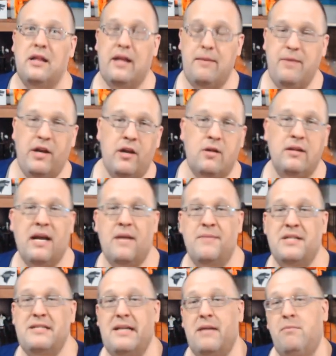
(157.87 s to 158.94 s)
let me know in the
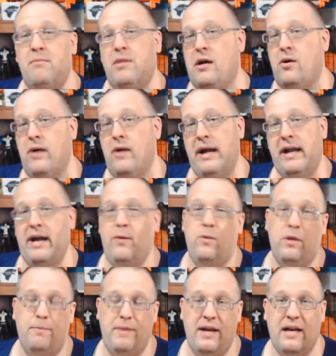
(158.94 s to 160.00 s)
comments down below, and I
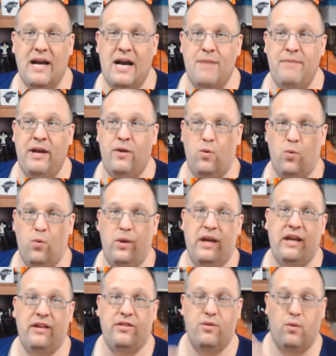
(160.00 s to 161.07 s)
will pin a comment
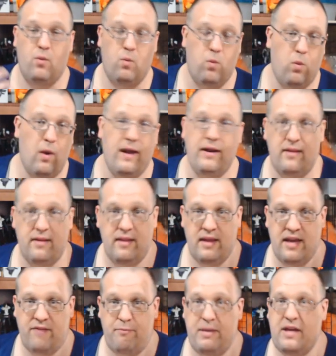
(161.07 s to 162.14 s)
with what
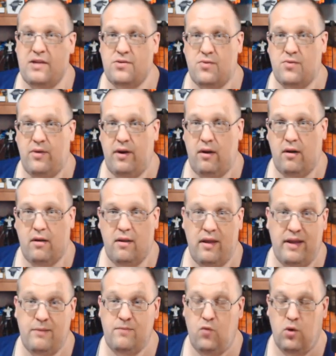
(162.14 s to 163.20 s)
the FPS
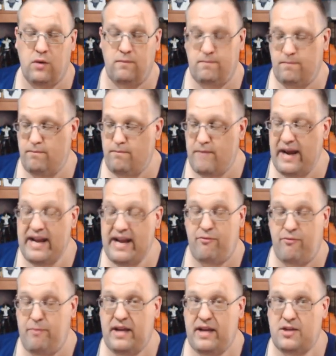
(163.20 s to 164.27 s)
claim or my
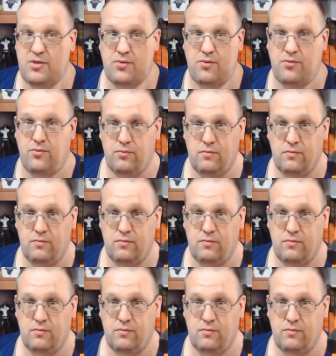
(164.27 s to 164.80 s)
FPS